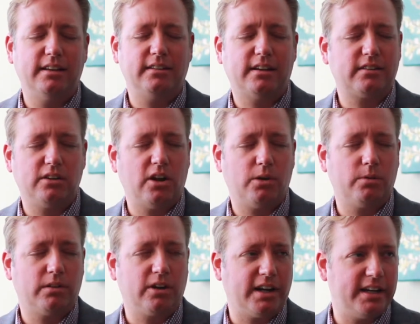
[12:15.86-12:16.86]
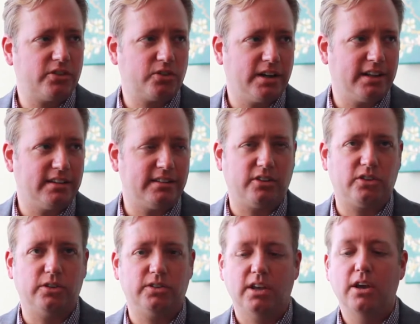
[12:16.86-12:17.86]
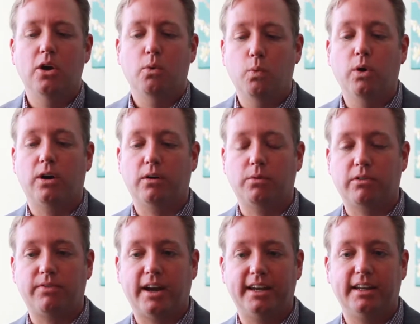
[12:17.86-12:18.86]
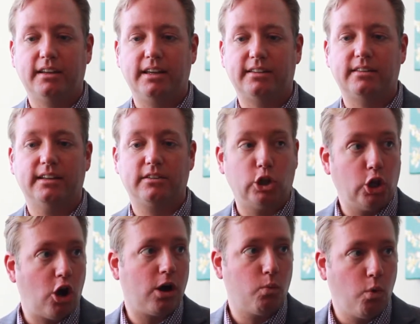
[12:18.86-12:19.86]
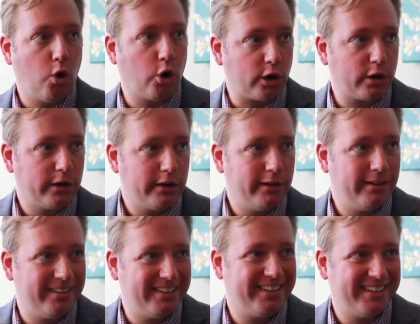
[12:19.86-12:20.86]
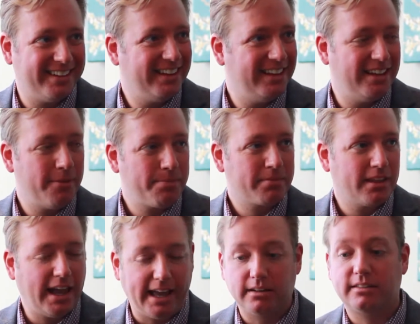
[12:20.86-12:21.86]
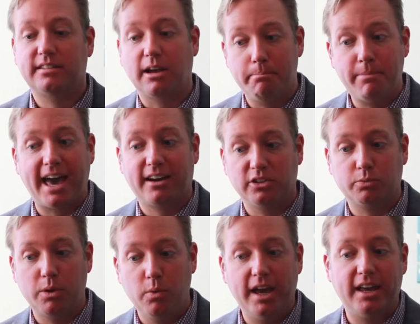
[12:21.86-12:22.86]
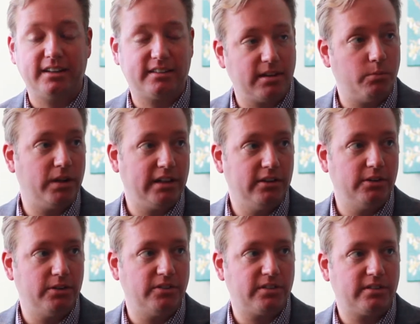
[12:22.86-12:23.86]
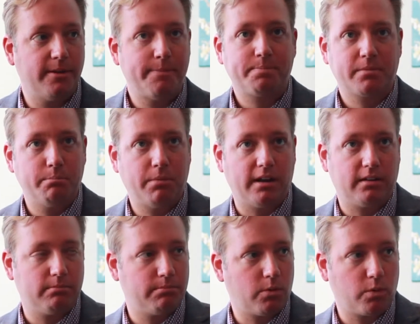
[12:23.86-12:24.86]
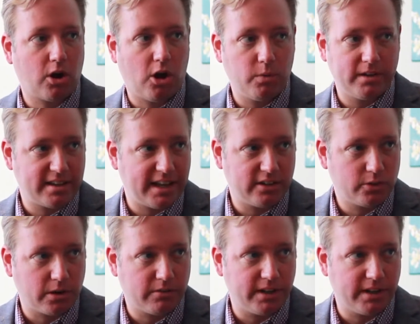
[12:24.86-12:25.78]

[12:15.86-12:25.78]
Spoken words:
doesn't know their history on these issues. We're fighting. It's a long war, and some battles we win and some we lose. But we're always headed toward